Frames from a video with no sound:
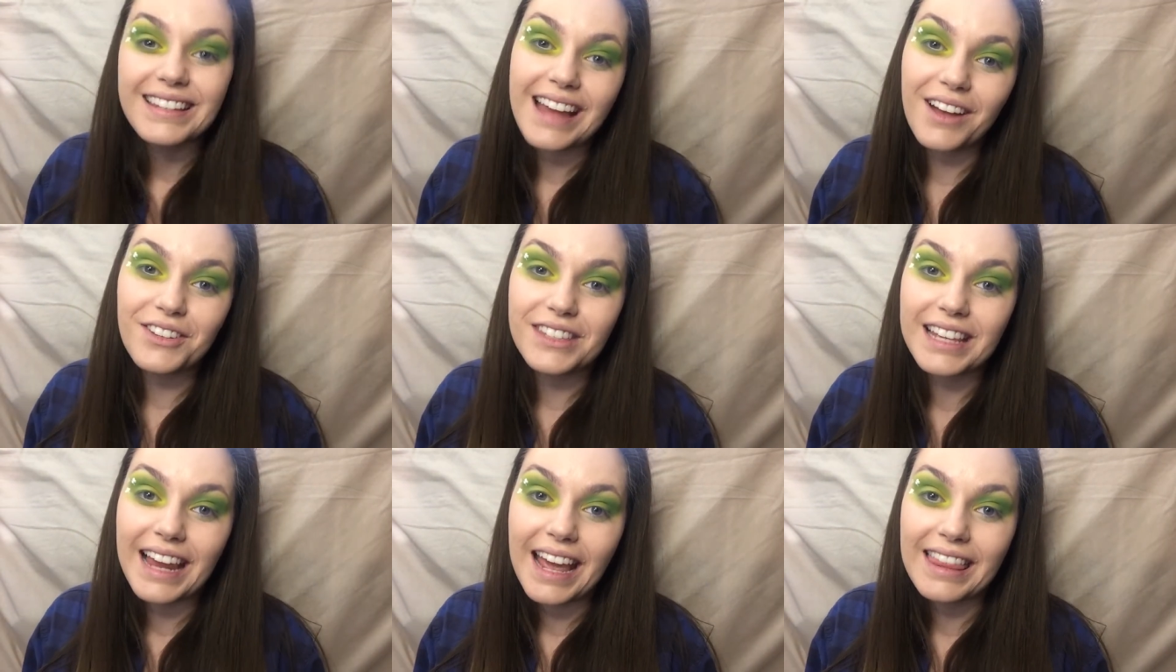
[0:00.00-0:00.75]
now
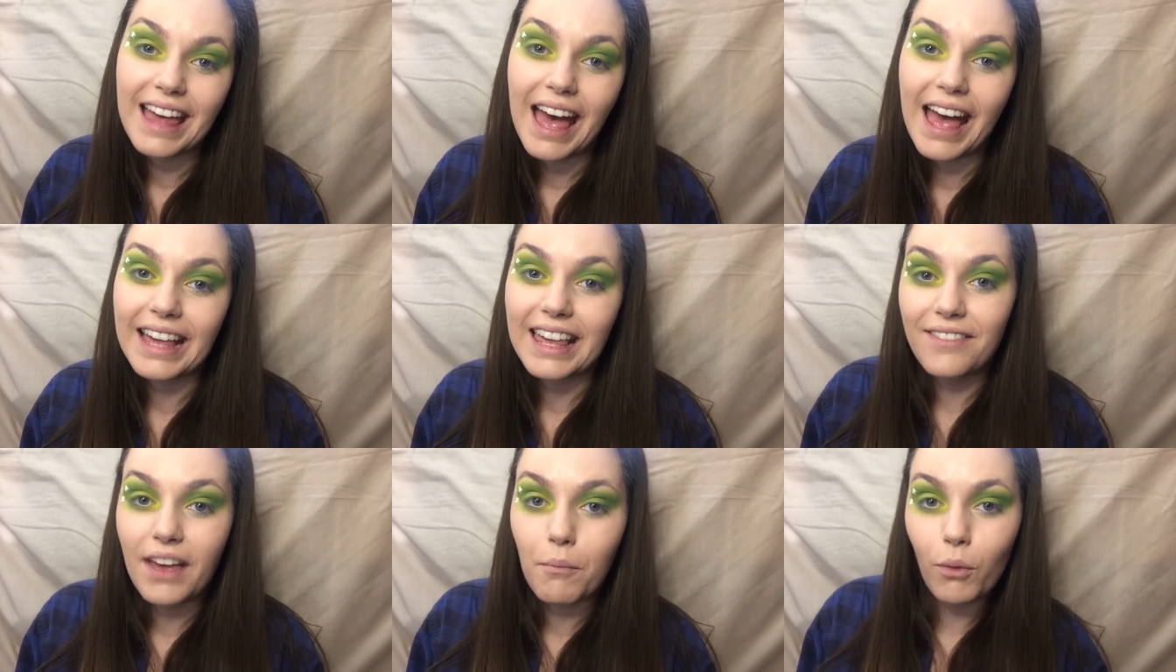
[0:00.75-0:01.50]
just to layer that and
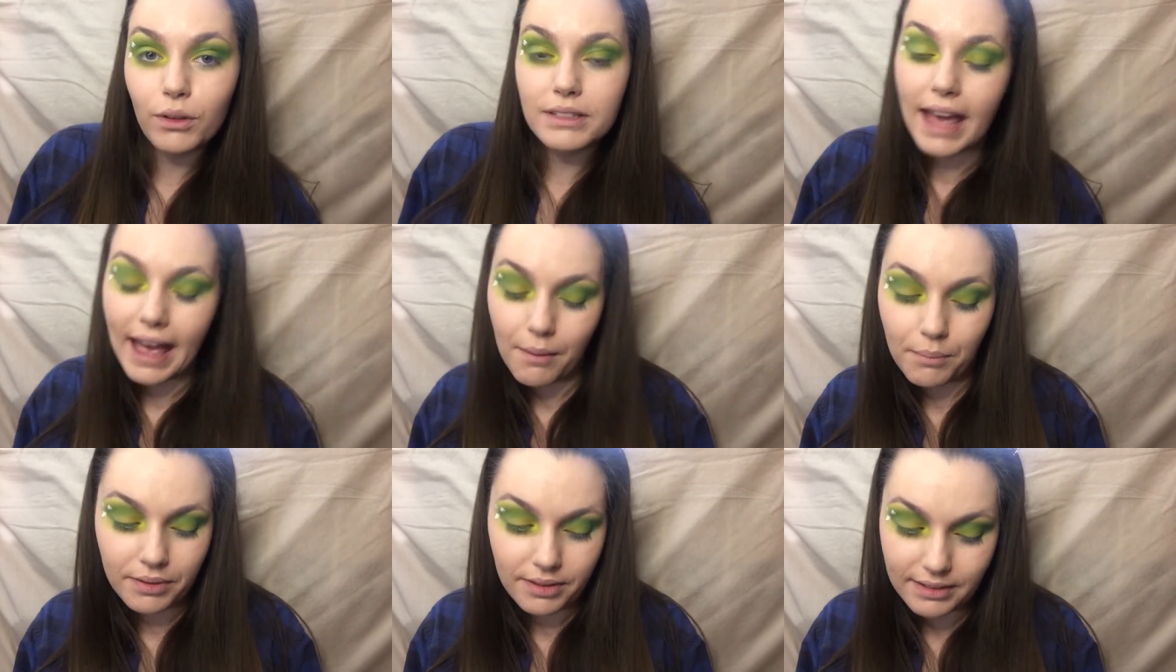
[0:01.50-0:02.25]
give it more
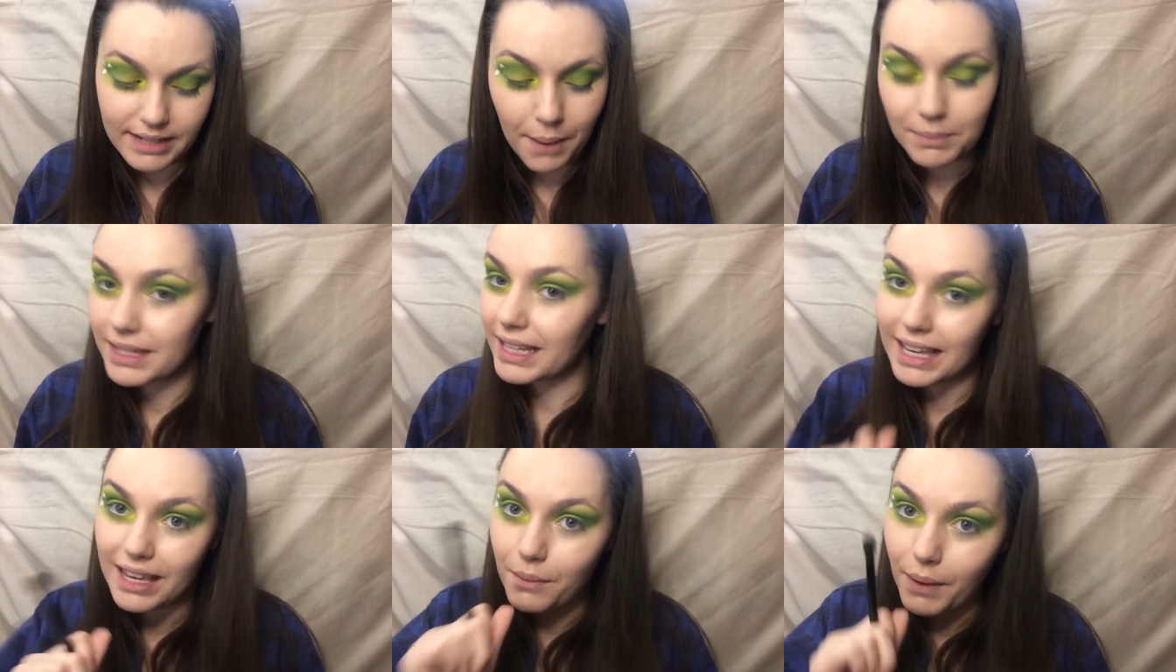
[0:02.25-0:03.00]
depth. Depth's the
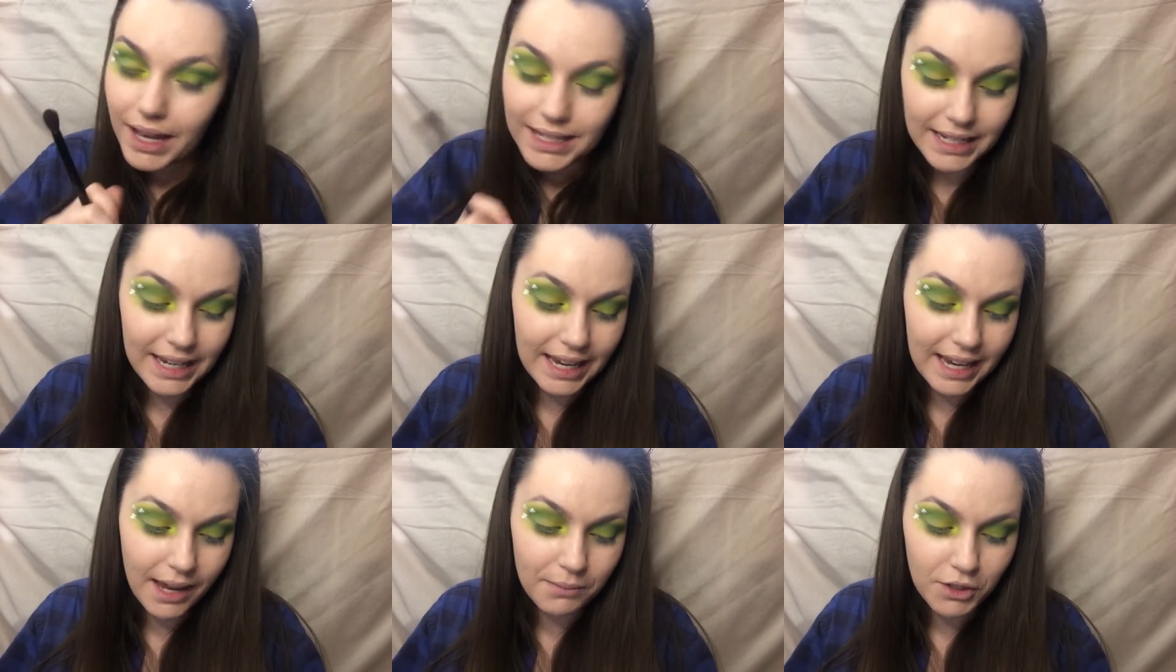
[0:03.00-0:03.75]
key word
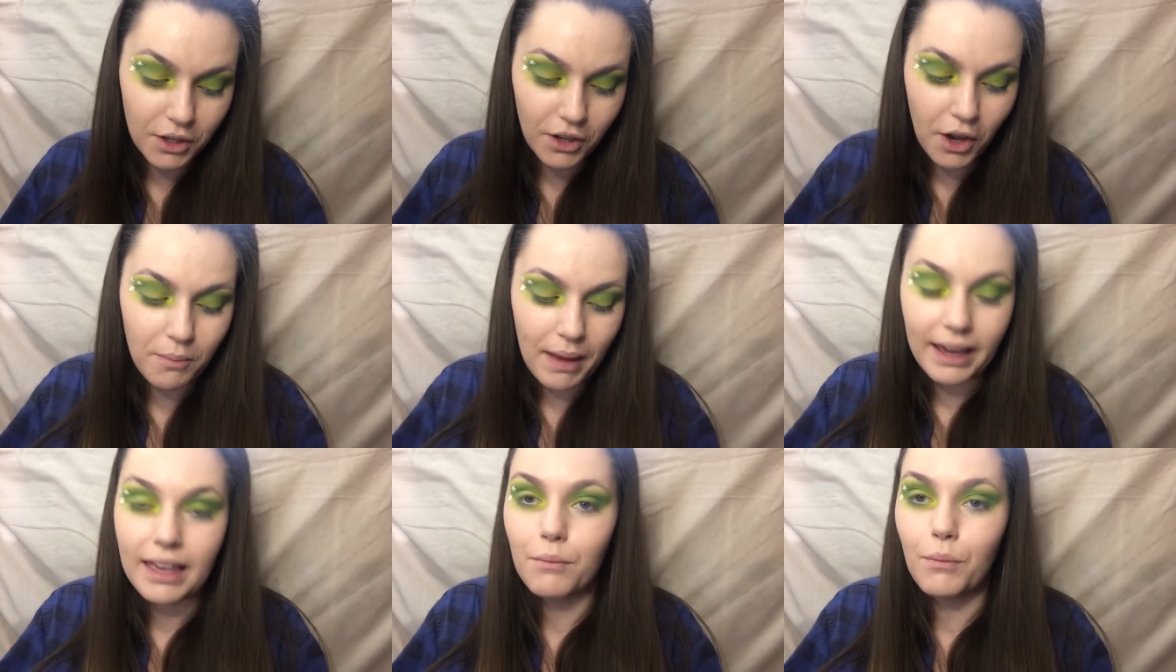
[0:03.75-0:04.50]
here. I'm just going to go
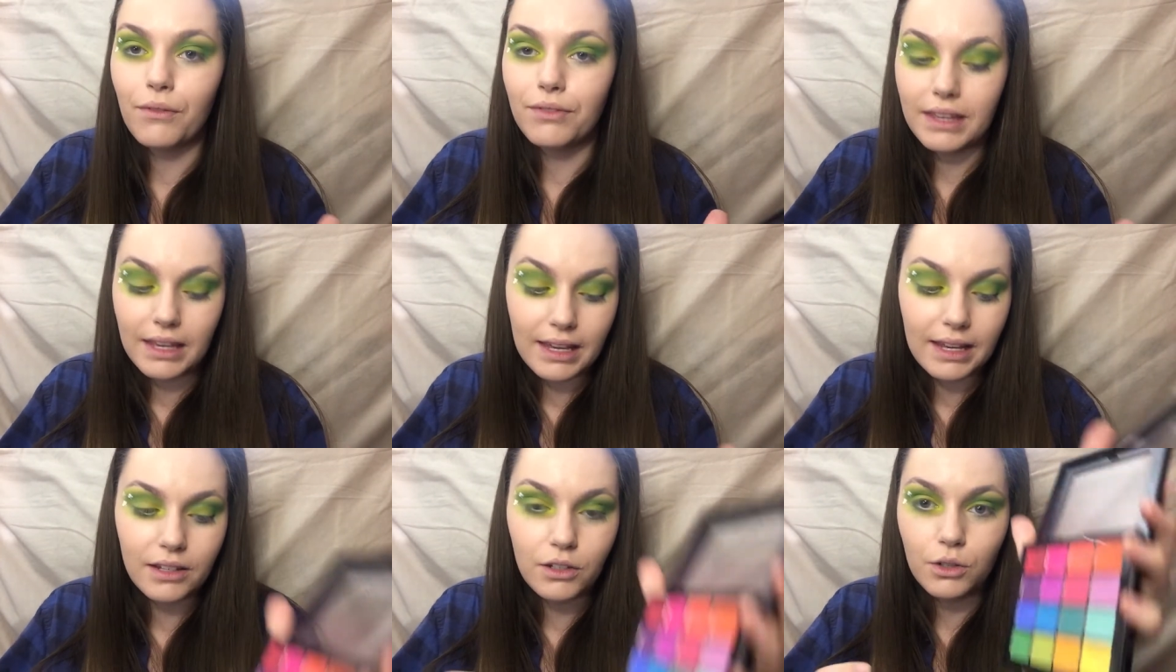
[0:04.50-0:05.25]
back in with
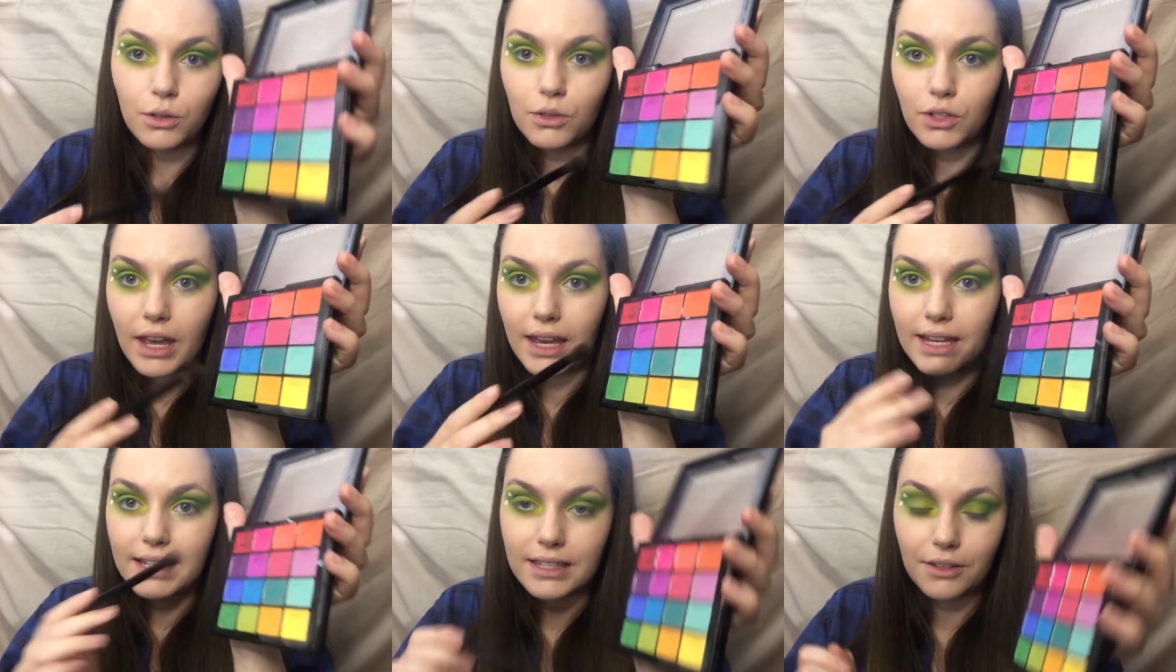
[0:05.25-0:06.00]
the two
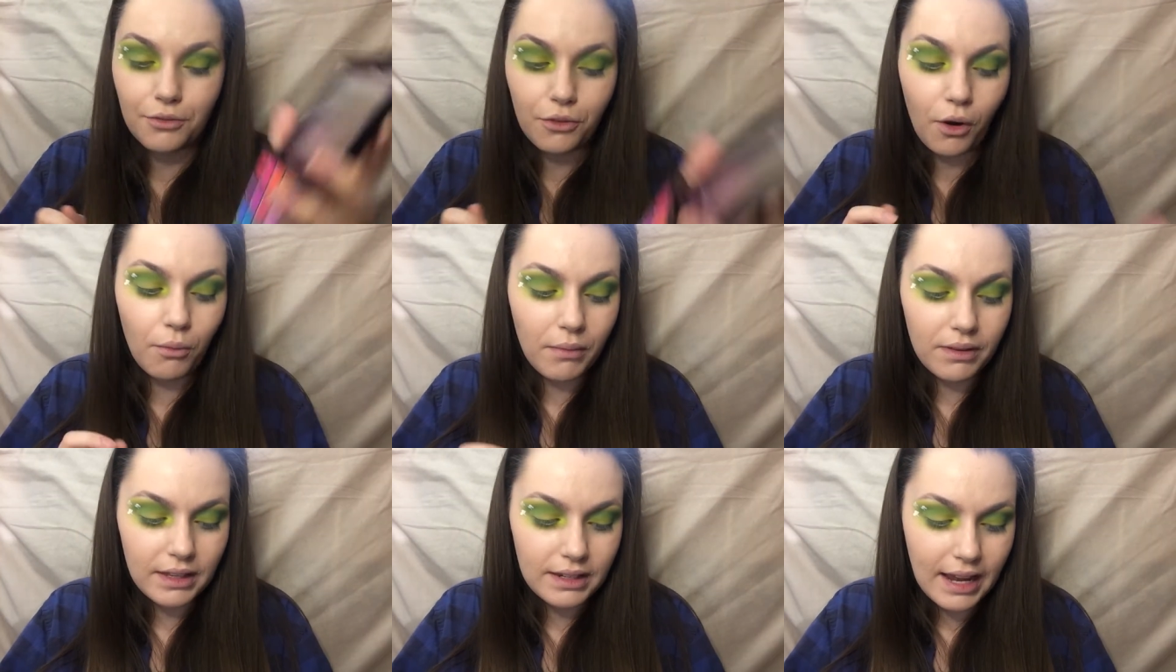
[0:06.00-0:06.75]
shades
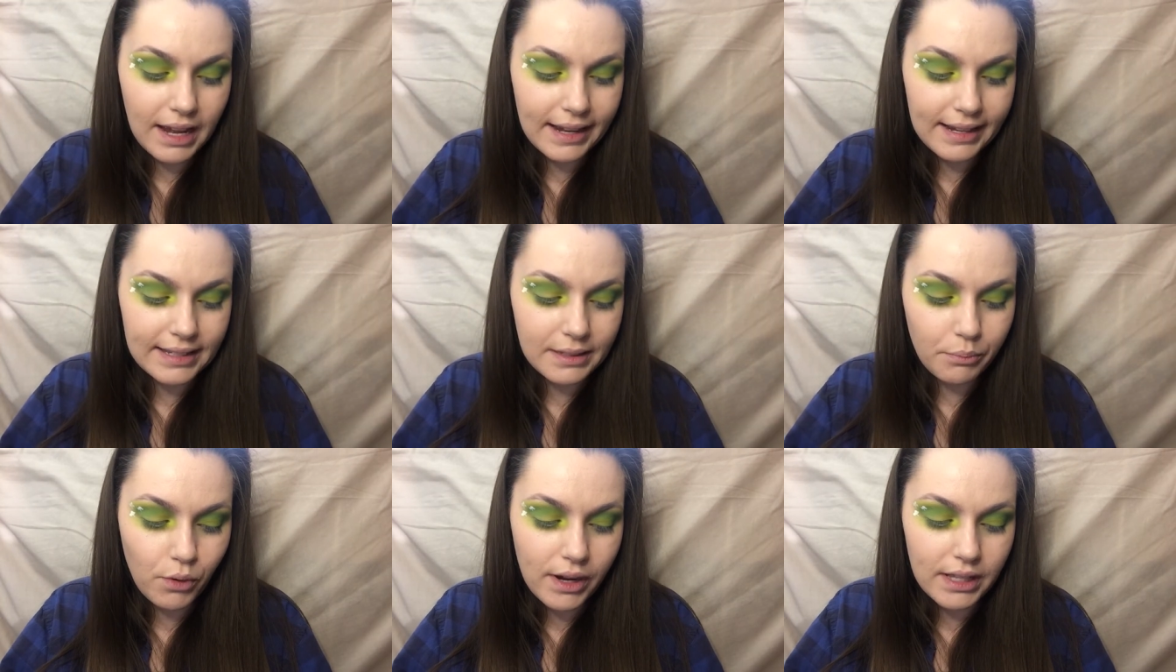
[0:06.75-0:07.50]
from the
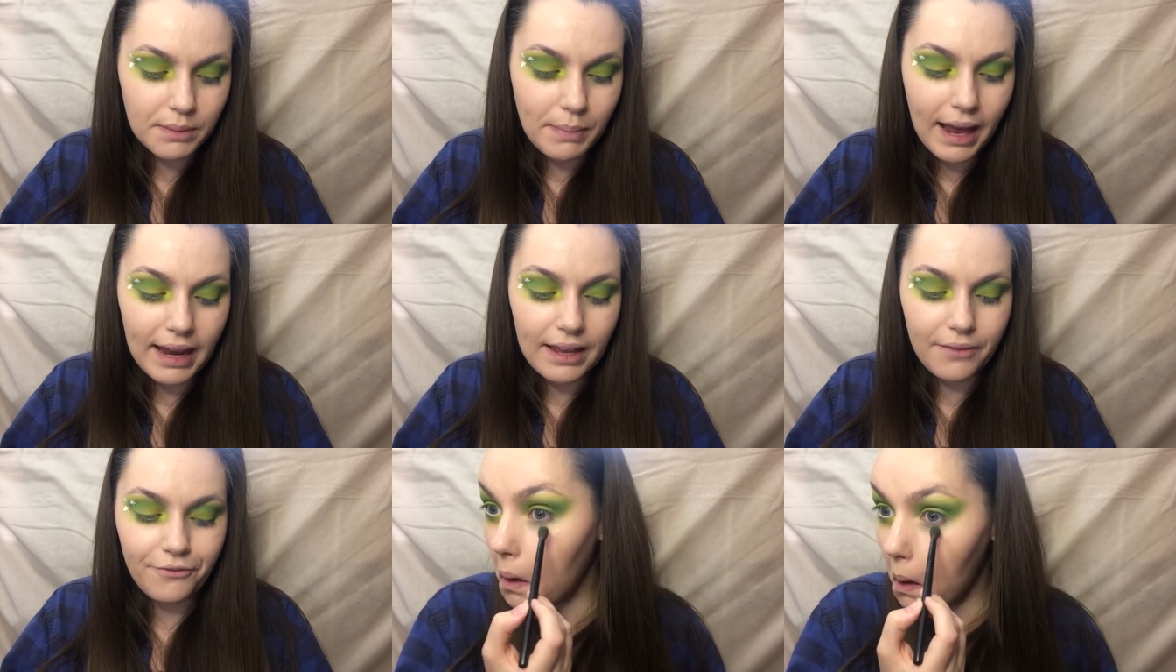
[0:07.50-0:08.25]
NYX Brights palette.